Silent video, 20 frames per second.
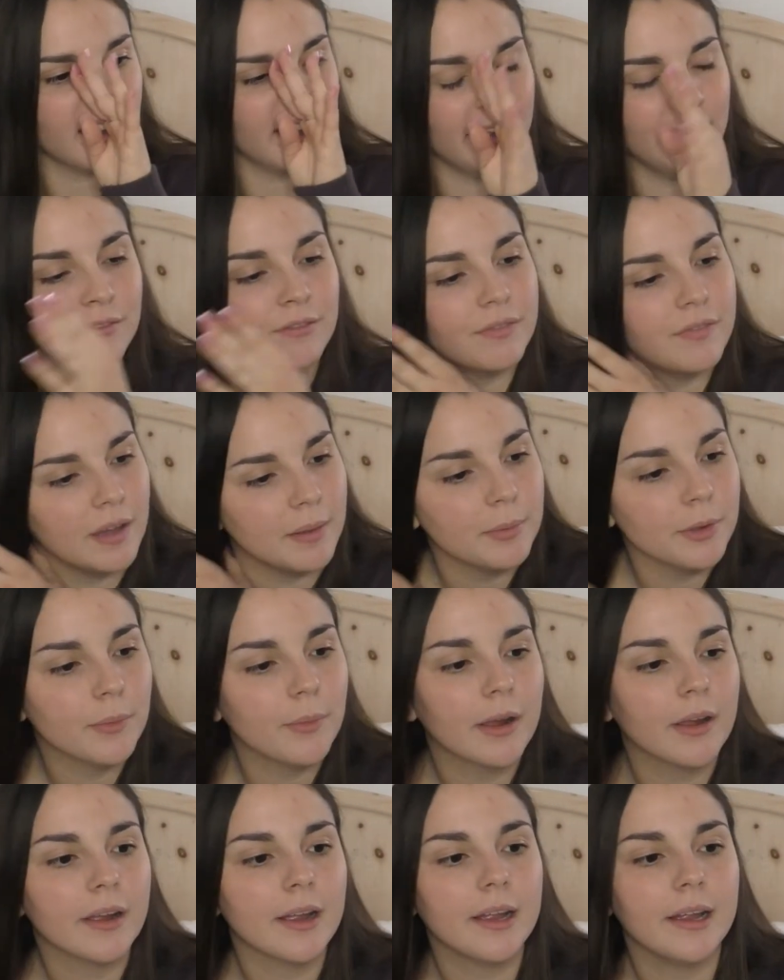In
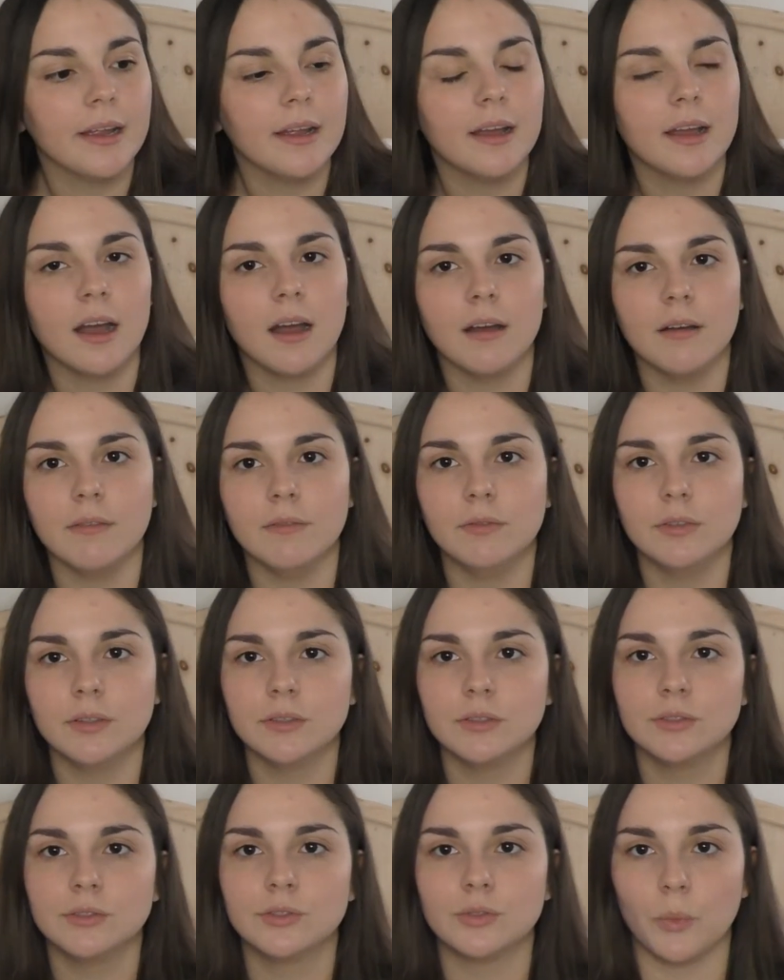February of
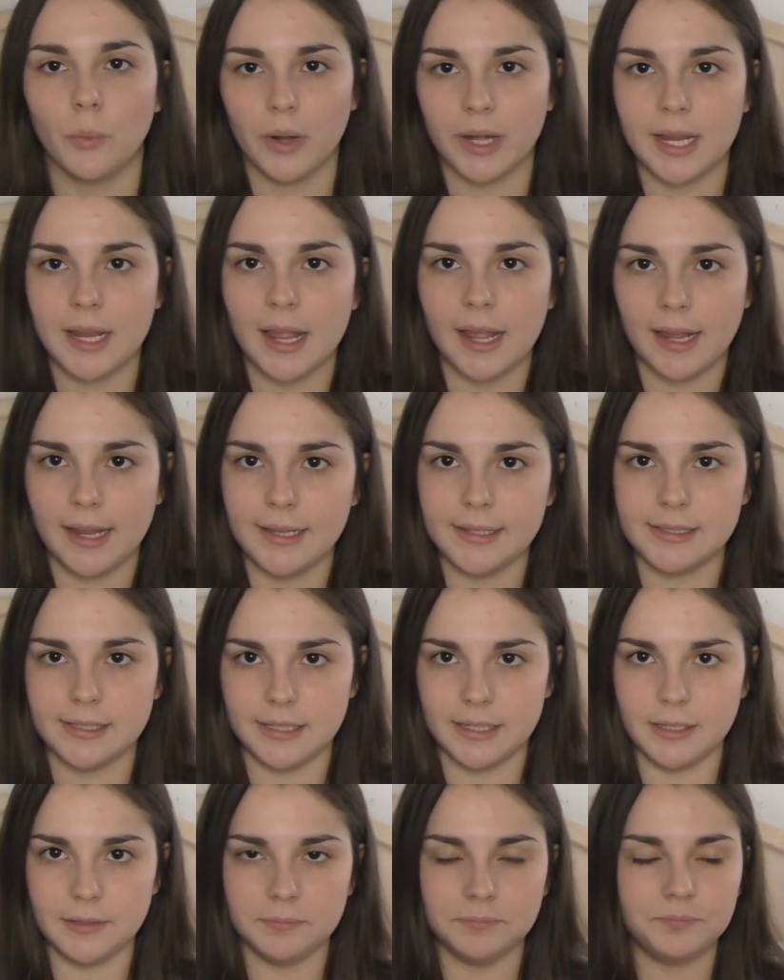
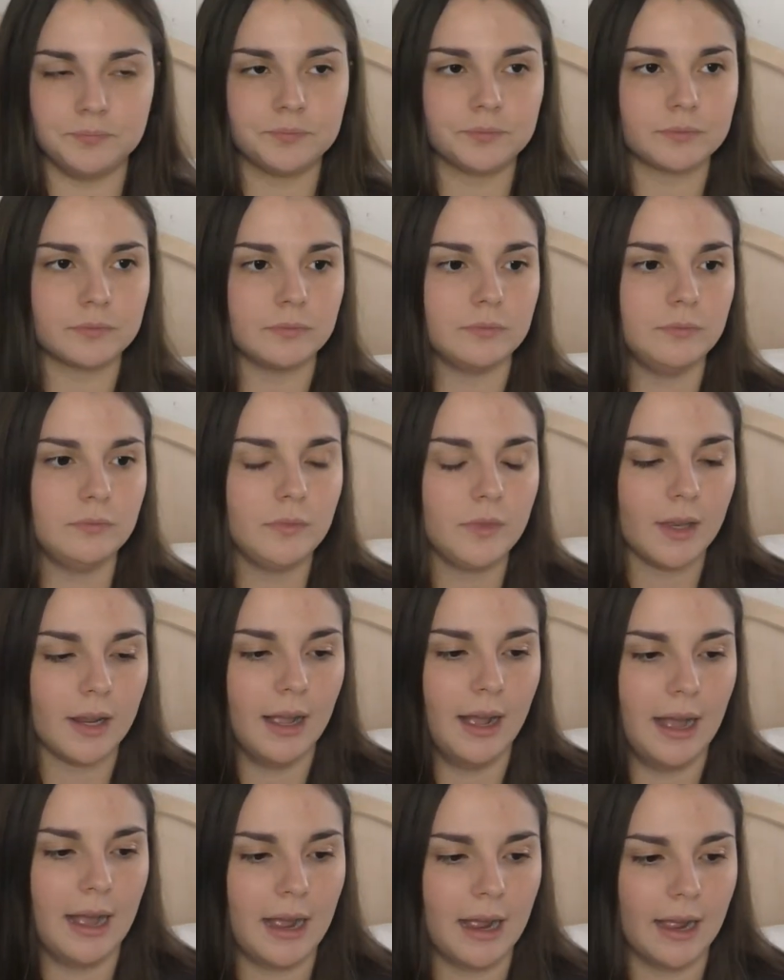2018,
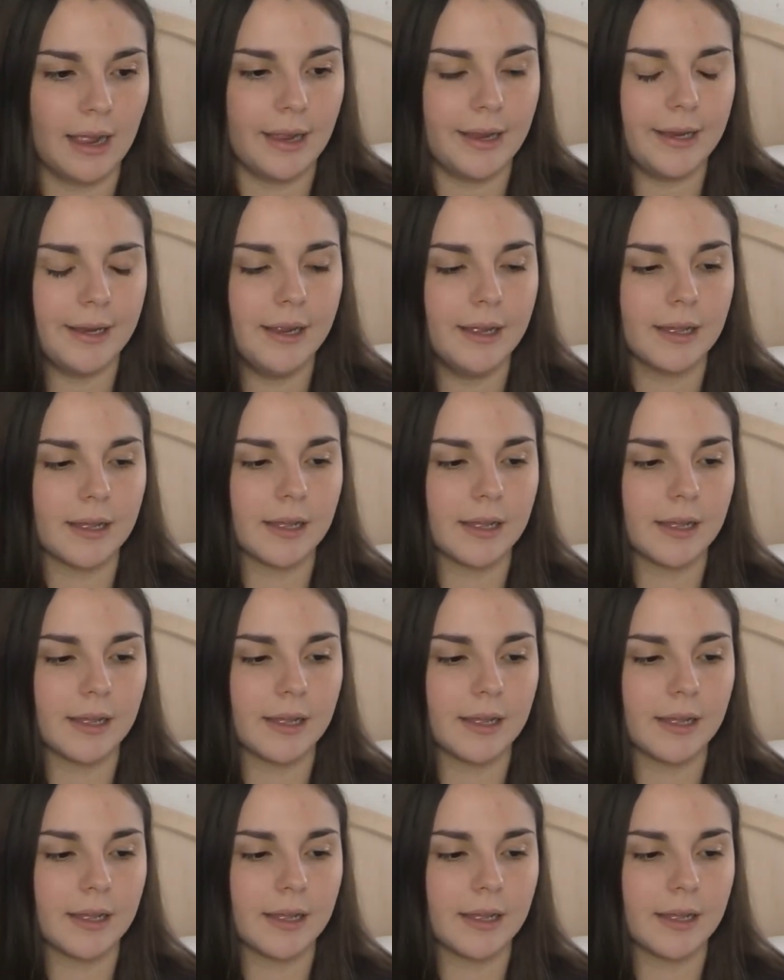my